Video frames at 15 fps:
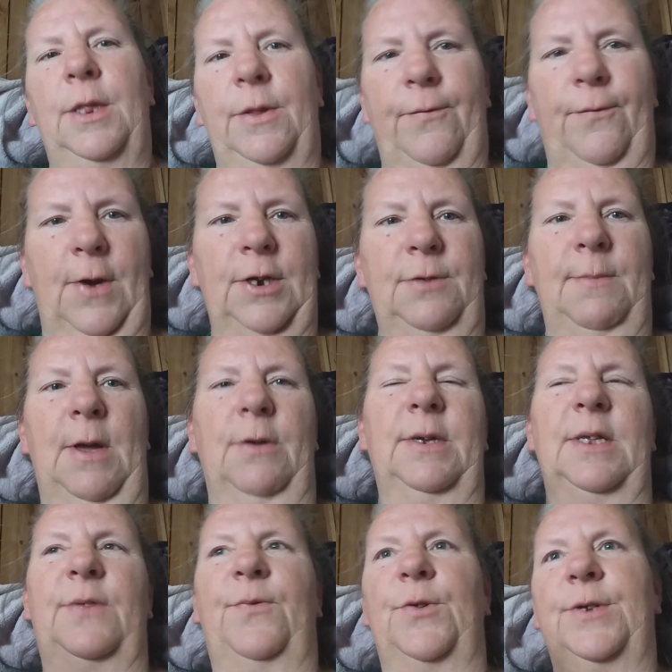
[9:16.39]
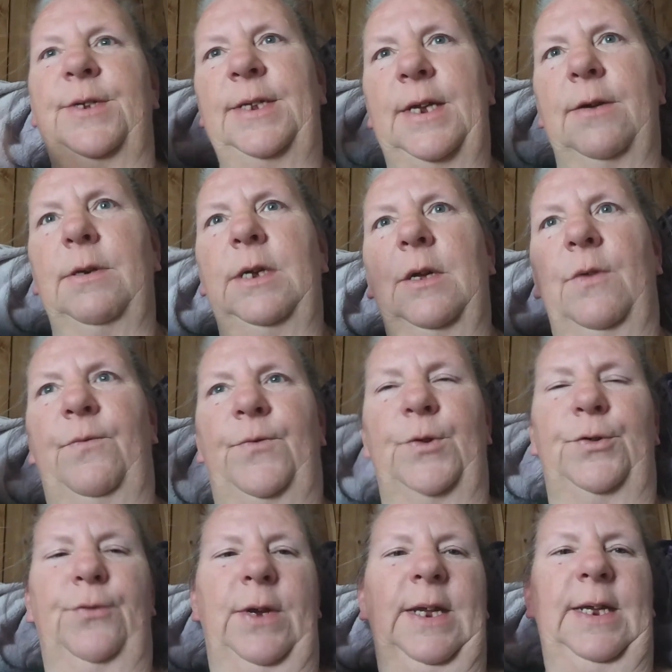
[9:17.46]
The fresh milk is for cereal and for
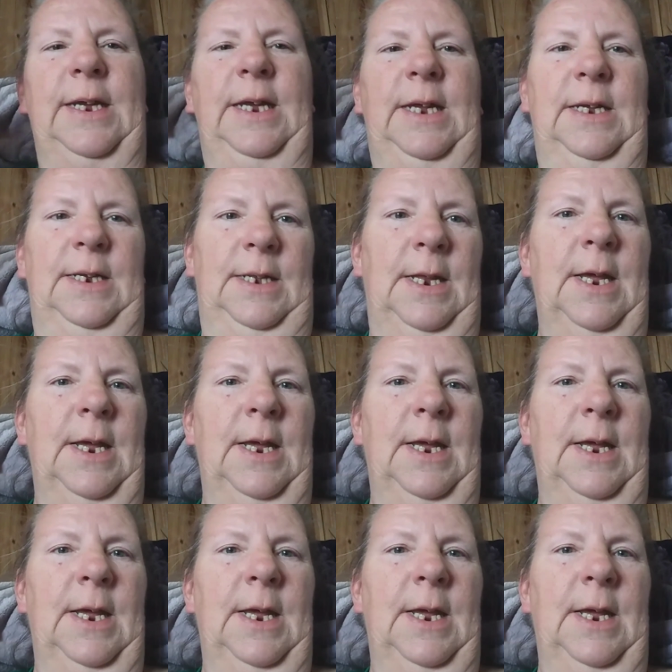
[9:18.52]
drinking and